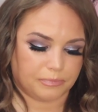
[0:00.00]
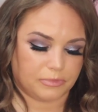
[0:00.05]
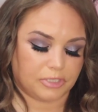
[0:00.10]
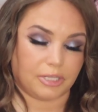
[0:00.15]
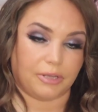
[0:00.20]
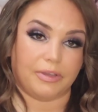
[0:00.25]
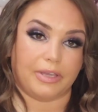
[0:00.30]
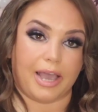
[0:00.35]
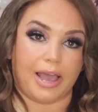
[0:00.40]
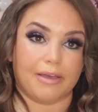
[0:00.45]

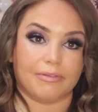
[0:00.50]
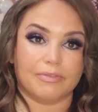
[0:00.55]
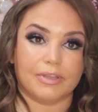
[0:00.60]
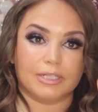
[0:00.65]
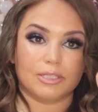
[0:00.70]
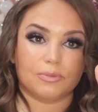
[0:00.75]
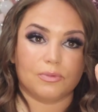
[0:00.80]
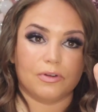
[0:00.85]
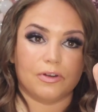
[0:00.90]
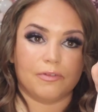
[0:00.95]
So yeah,
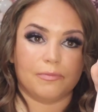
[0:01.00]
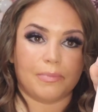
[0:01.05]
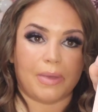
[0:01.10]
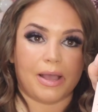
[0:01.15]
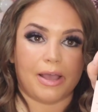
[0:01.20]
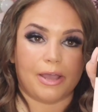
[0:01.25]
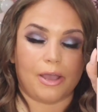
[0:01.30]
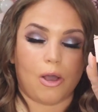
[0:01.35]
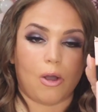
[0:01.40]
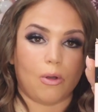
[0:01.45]
that's one of
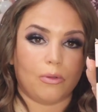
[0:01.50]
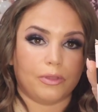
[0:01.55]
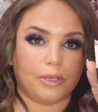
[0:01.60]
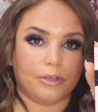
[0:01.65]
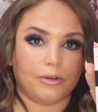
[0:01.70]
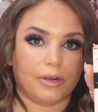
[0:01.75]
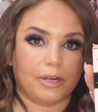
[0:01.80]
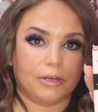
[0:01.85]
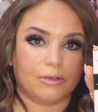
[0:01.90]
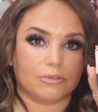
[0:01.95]
my
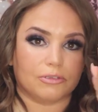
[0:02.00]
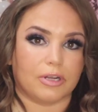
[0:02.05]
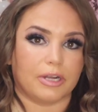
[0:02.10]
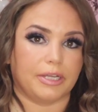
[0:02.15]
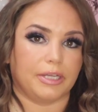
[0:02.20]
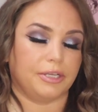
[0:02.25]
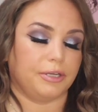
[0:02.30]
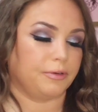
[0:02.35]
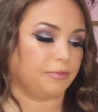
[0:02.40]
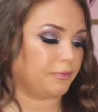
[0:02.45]
holy grails
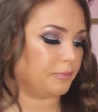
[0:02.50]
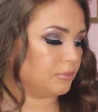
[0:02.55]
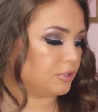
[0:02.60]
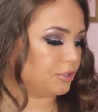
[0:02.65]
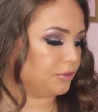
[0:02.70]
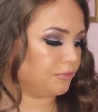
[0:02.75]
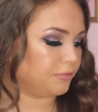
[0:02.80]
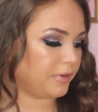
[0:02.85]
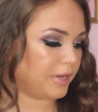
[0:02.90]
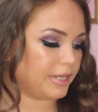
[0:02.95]
right here from
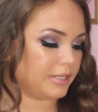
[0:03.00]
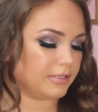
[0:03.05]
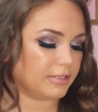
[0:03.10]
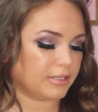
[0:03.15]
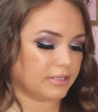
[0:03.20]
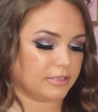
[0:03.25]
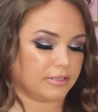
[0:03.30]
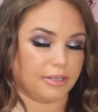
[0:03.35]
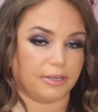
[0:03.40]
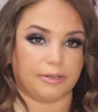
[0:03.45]
Too
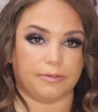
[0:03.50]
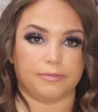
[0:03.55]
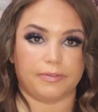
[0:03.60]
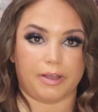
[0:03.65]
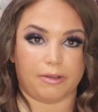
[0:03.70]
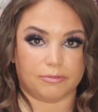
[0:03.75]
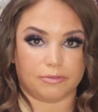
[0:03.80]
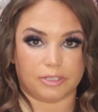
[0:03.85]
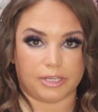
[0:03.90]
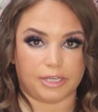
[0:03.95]
Faced, is their
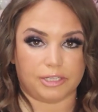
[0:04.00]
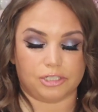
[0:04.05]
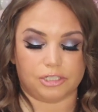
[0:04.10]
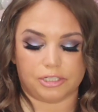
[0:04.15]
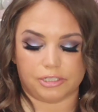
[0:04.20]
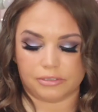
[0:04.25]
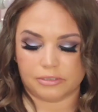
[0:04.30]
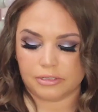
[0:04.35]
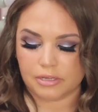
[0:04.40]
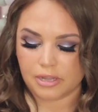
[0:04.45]

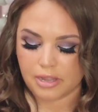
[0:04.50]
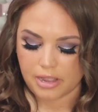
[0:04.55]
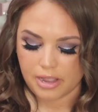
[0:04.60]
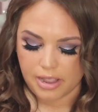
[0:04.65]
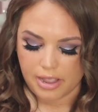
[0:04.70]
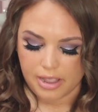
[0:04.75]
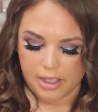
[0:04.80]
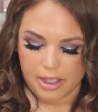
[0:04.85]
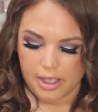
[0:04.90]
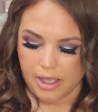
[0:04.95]
foundation.
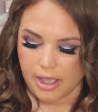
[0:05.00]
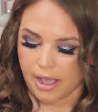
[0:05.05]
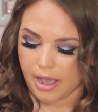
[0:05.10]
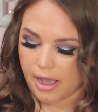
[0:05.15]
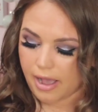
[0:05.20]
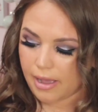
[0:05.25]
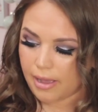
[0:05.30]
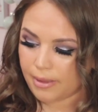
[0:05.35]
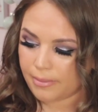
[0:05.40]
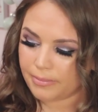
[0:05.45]

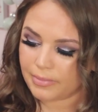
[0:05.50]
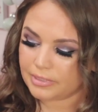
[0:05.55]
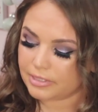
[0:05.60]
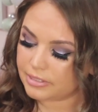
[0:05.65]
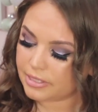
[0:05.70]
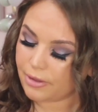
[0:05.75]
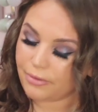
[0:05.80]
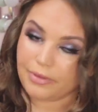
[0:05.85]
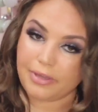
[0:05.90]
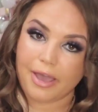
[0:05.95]

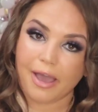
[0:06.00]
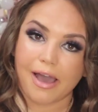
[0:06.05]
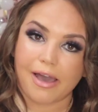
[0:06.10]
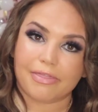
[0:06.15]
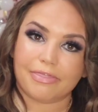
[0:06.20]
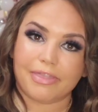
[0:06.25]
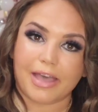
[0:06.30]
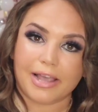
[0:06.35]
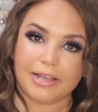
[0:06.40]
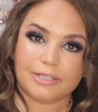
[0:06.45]
So
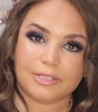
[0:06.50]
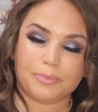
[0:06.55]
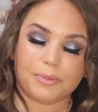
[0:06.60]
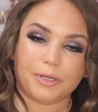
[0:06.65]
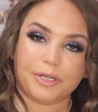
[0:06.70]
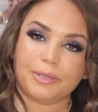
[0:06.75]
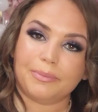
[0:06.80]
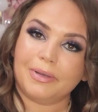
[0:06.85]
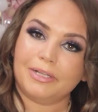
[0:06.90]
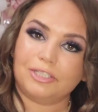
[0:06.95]
yeah, that is
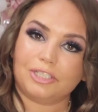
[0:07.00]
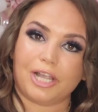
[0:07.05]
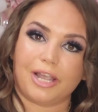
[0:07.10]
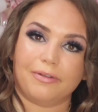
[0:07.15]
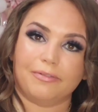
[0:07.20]
pretty much